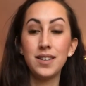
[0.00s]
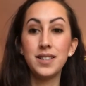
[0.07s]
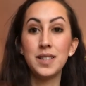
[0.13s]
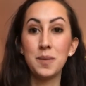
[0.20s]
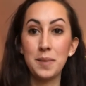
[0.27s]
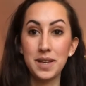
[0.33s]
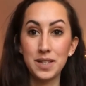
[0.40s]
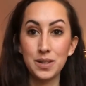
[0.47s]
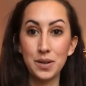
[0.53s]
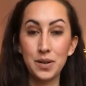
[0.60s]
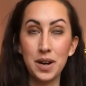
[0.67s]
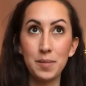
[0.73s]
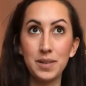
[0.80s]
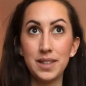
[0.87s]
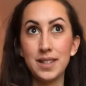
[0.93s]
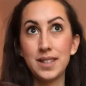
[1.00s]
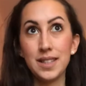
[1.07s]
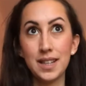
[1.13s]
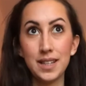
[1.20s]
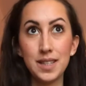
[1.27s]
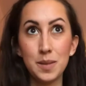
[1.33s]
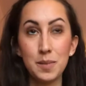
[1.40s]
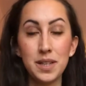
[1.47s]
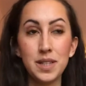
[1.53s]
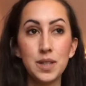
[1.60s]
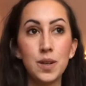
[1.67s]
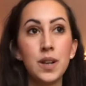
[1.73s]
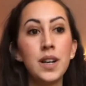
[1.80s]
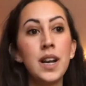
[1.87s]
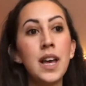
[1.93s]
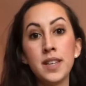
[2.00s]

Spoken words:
semester, I mean this next semester.